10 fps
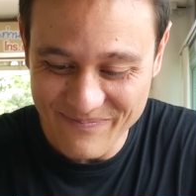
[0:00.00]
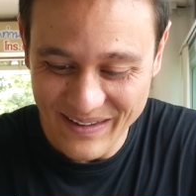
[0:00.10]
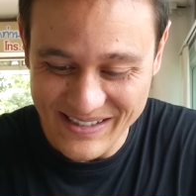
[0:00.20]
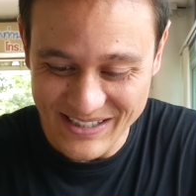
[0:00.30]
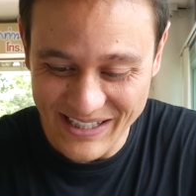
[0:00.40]

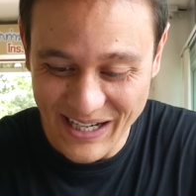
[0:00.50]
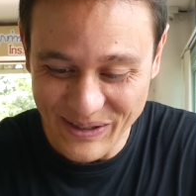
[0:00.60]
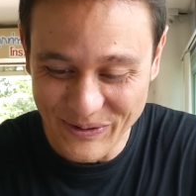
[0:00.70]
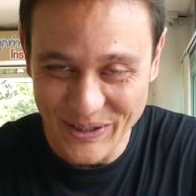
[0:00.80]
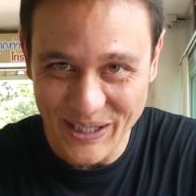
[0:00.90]
And so yeah,
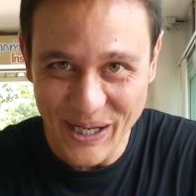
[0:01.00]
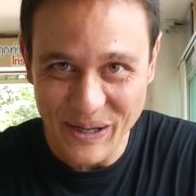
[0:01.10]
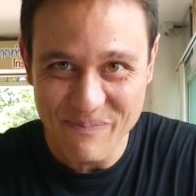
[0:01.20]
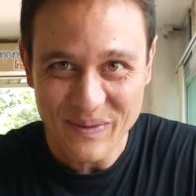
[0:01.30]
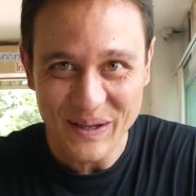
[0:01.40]
you really
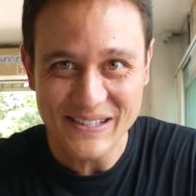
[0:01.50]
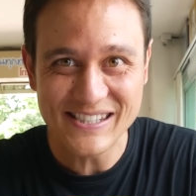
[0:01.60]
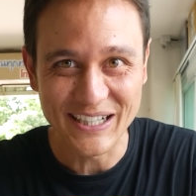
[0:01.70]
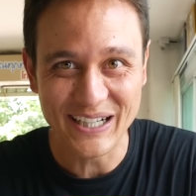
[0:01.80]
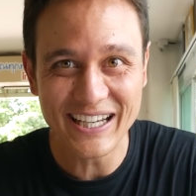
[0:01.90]
gotta
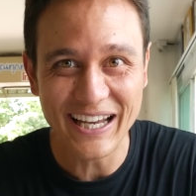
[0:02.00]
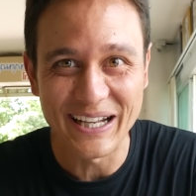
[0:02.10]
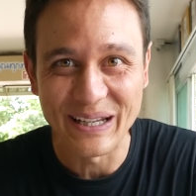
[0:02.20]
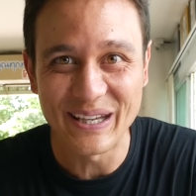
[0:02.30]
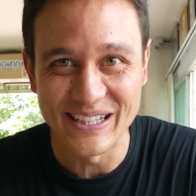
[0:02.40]
suck
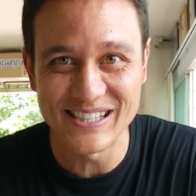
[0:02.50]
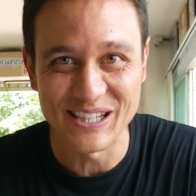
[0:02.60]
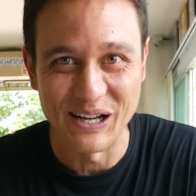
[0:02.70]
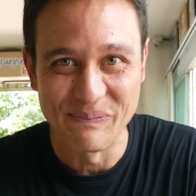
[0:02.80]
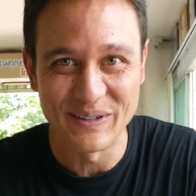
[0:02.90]
and kiss
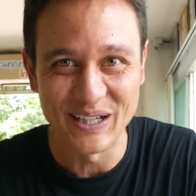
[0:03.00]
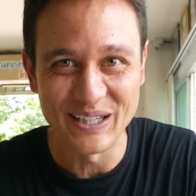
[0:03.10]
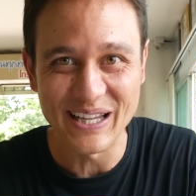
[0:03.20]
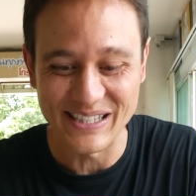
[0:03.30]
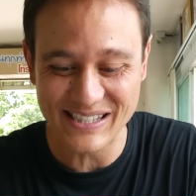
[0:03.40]
them to
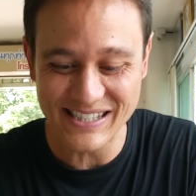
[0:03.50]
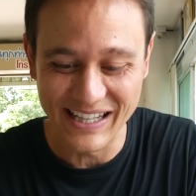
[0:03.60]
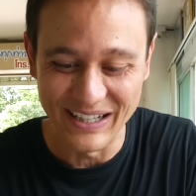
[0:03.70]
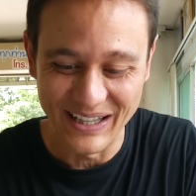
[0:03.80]
get that snail